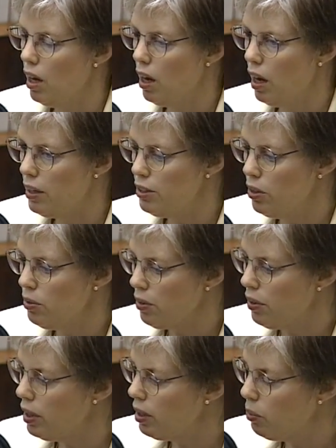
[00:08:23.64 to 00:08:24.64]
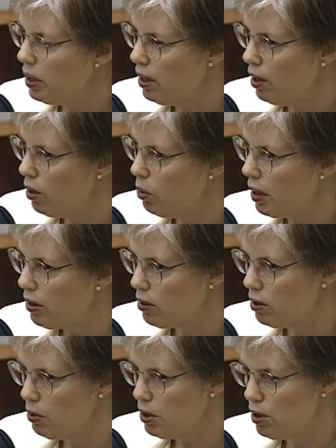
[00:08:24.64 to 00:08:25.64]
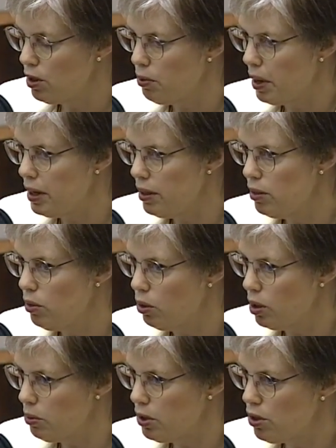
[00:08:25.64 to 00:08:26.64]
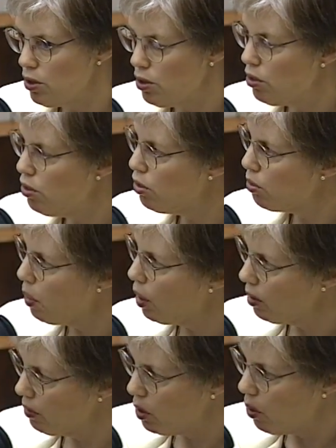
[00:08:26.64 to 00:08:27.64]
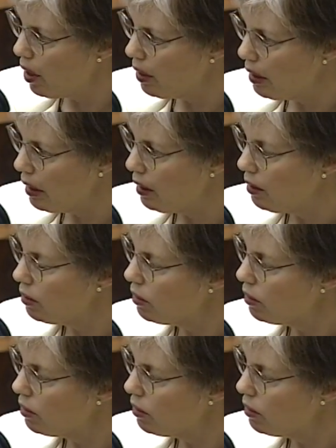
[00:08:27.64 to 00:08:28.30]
I don't think we know whether it was degraded or it was just too small of a quantity.